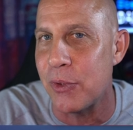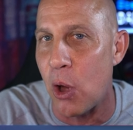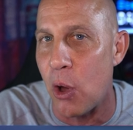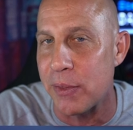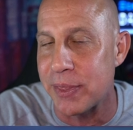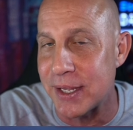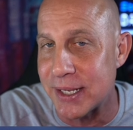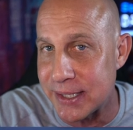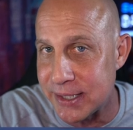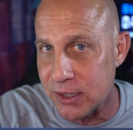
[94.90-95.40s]
on
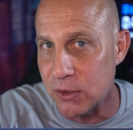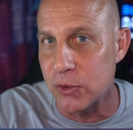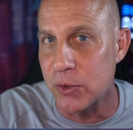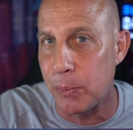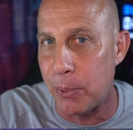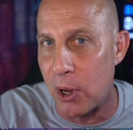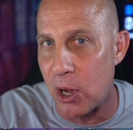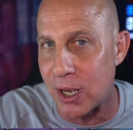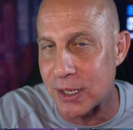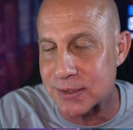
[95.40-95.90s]
the guild
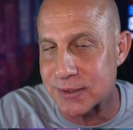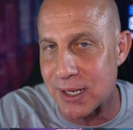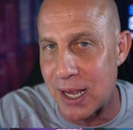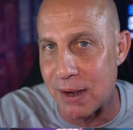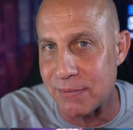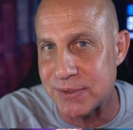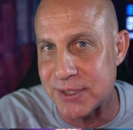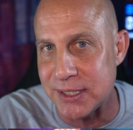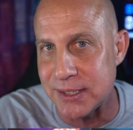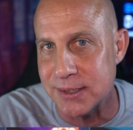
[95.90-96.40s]
boss,
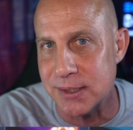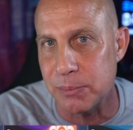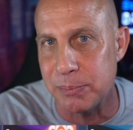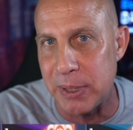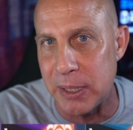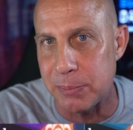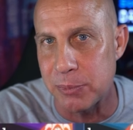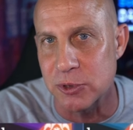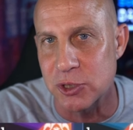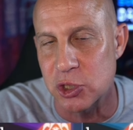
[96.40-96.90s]
I've seen some
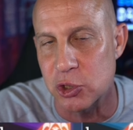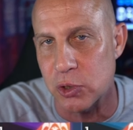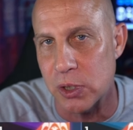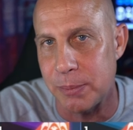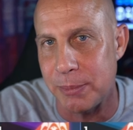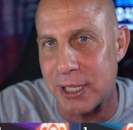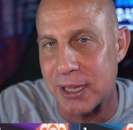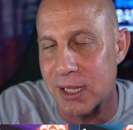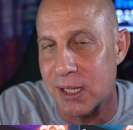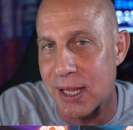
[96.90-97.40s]
people
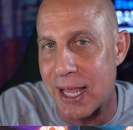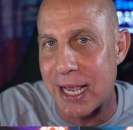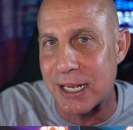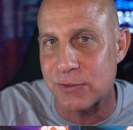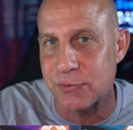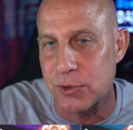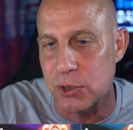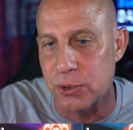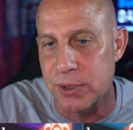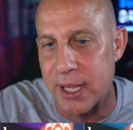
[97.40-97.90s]
streaming the last
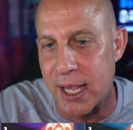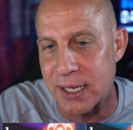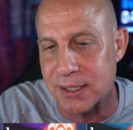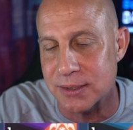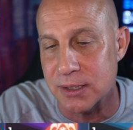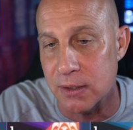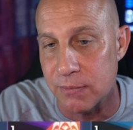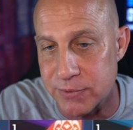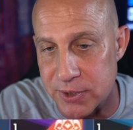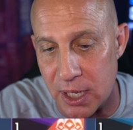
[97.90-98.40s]
few days
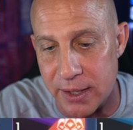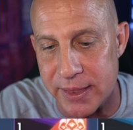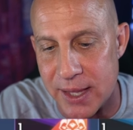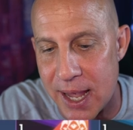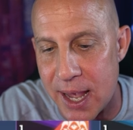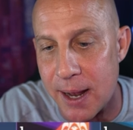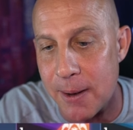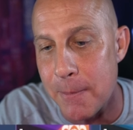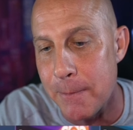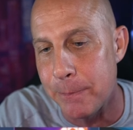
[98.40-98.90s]
that have done
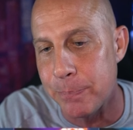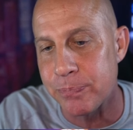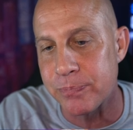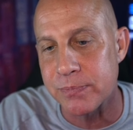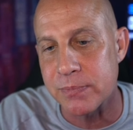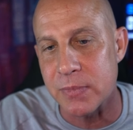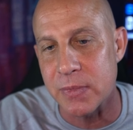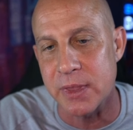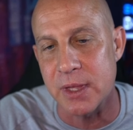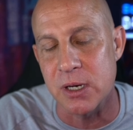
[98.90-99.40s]
that.
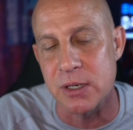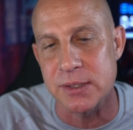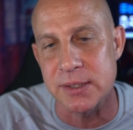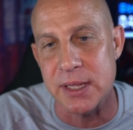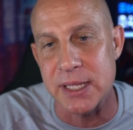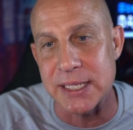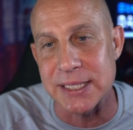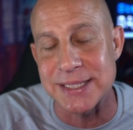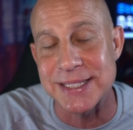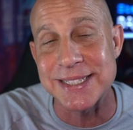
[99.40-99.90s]
There's
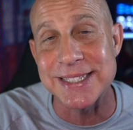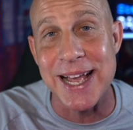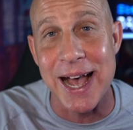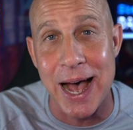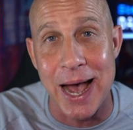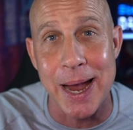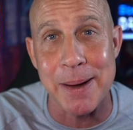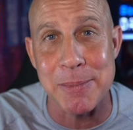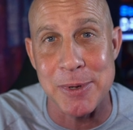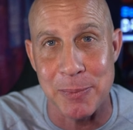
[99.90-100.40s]
these
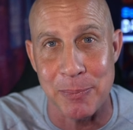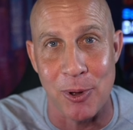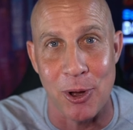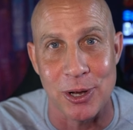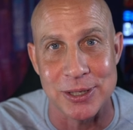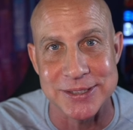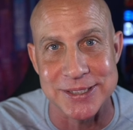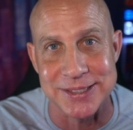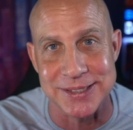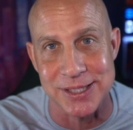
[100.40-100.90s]
timed
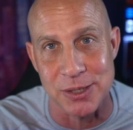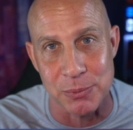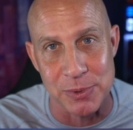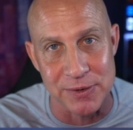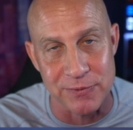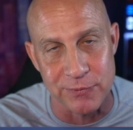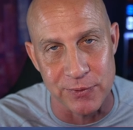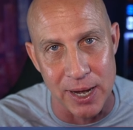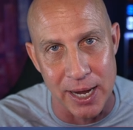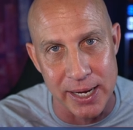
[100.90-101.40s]
bosses that we
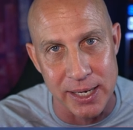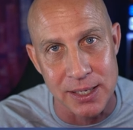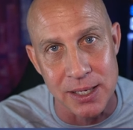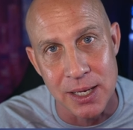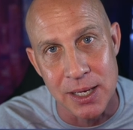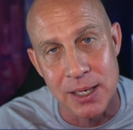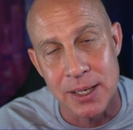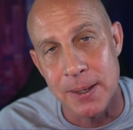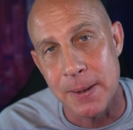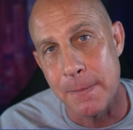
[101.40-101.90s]
fight
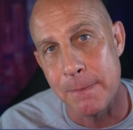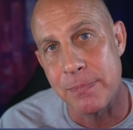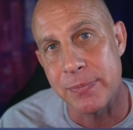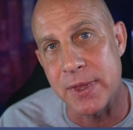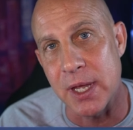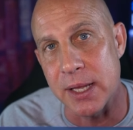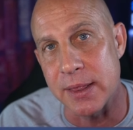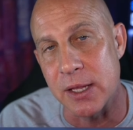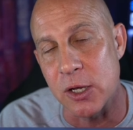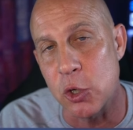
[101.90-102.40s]

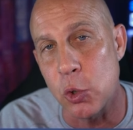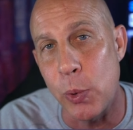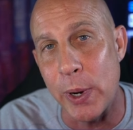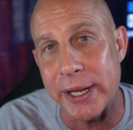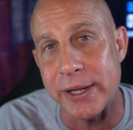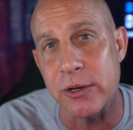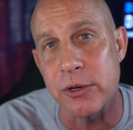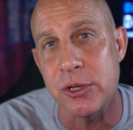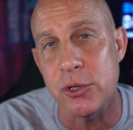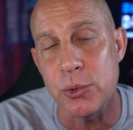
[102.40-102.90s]
that the
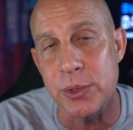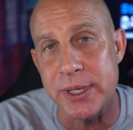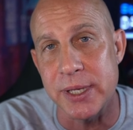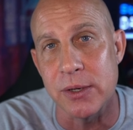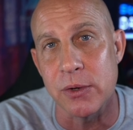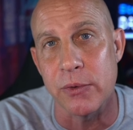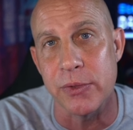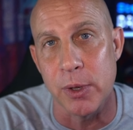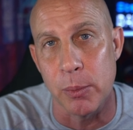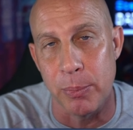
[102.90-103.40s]
quicker you
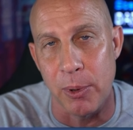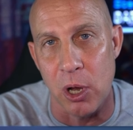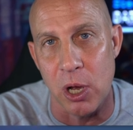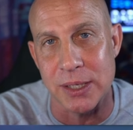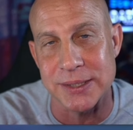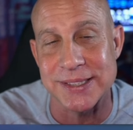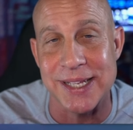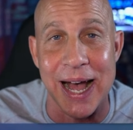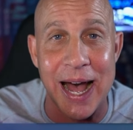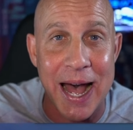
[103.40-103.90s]
kill the
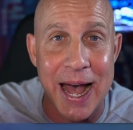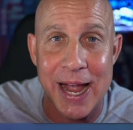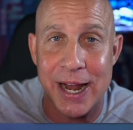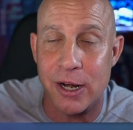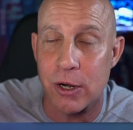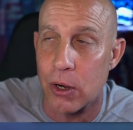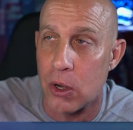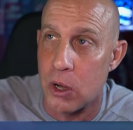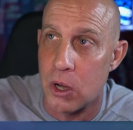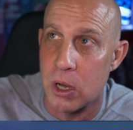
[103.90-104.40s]
boss, the
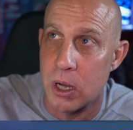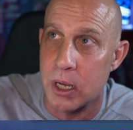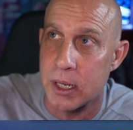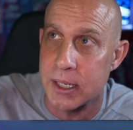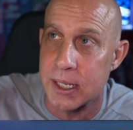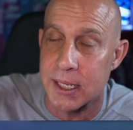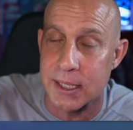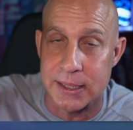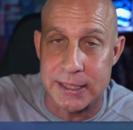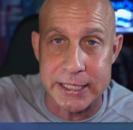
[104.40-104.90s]
higher on
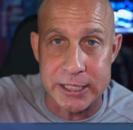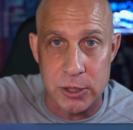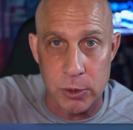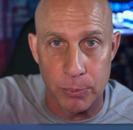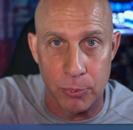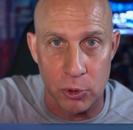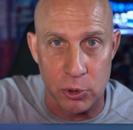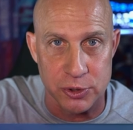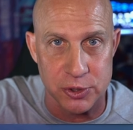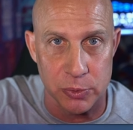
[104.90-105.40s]
a
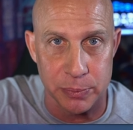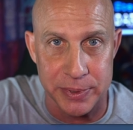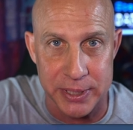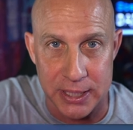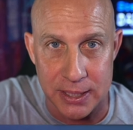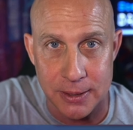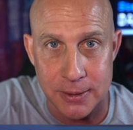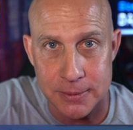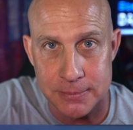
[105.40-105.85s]
leaderboard you'll be